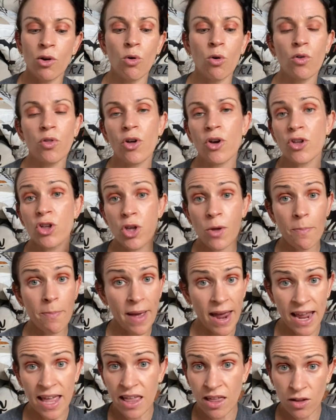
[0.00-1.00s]
although you
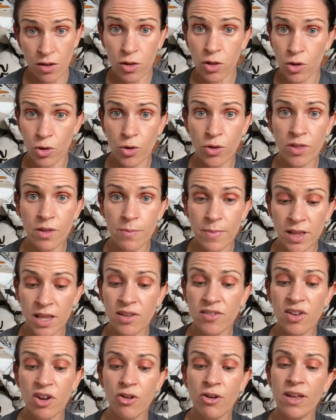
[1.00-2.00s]
may include the
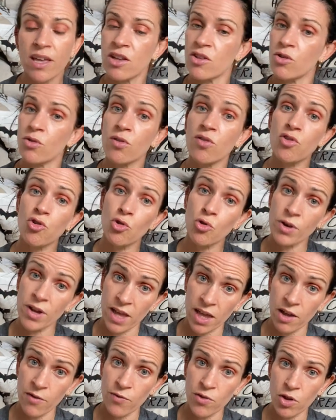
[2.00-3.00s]
military in your story
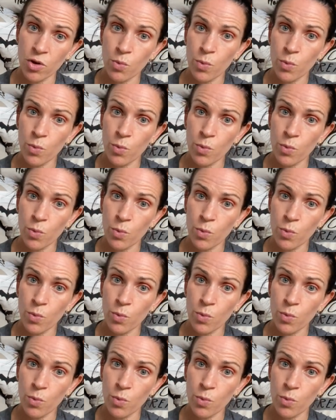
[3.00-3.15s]
if you